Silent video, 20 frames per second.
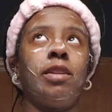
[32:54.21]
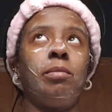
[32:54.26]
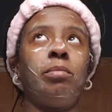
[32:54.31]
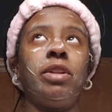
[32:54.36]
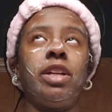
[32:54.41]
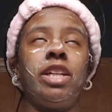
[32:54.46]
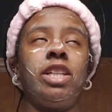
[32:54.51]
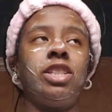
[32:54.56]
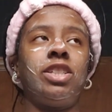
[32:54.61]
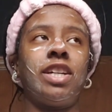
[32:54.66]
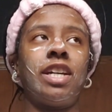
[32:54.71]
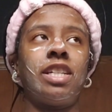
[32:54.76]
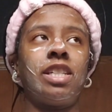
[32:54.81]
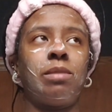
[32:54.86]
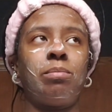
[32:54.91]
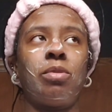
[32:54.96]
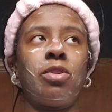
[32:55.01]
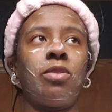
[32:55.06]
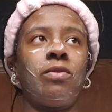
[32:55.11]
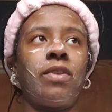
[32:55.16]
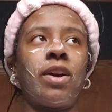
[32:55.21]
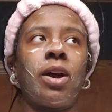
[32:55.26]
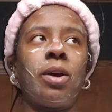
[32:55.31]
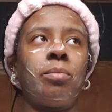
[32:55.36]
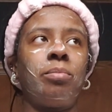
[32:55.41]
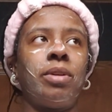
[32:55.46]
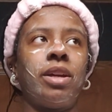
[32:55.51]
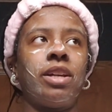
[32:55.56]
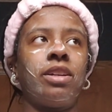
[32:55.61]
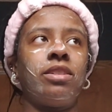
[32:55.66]
please change the
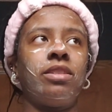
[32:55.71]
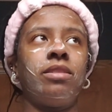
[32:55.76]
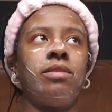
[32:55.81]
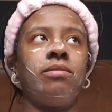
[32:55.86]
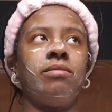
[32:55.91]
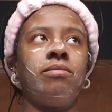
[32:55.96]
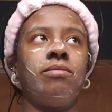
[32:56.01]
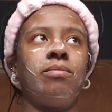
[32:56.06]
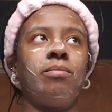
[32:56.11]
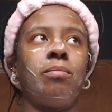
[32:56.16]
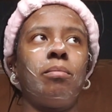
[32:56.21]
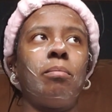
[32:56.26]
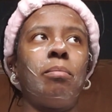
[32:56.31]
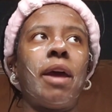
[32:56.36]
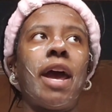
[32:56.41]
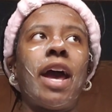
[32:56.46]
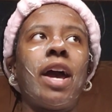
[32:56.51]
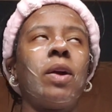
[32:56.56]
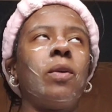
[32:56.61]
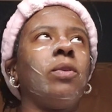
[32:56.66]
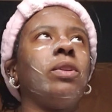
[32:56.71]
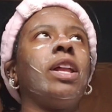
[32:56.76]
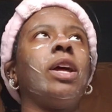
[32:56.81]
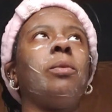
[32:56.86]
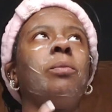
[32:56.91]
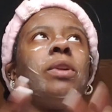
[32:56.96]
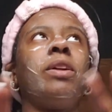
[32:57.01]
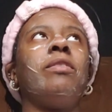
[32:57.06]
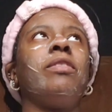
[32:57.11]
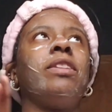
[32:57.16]
profile pic back, or
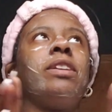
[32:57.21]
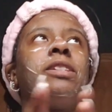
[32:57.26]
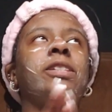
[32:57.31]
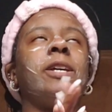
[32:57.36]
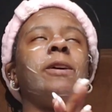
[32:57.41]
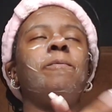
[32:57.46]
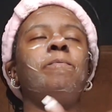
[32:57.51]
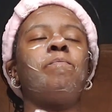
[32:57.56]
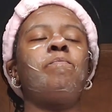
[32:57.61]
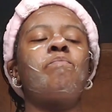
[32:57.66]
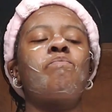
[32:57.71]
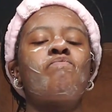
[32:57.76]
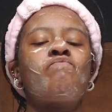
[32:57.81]
like whatever they said.